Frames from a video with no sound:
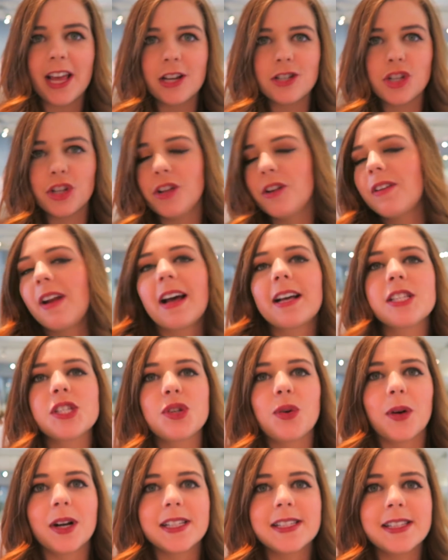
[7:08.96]
Angelo next
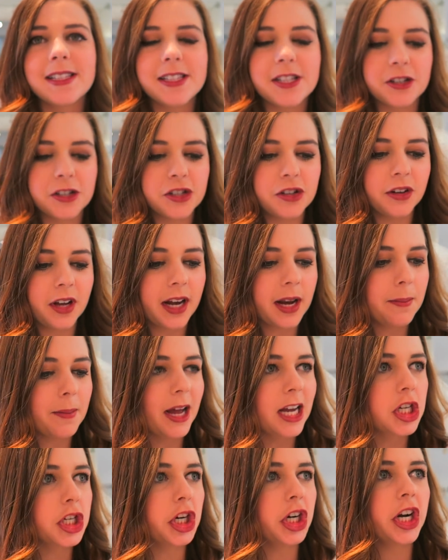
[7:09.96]
door since they're still getting
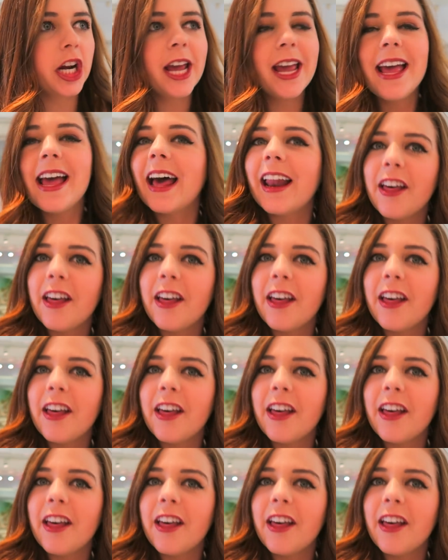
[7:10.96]
measured.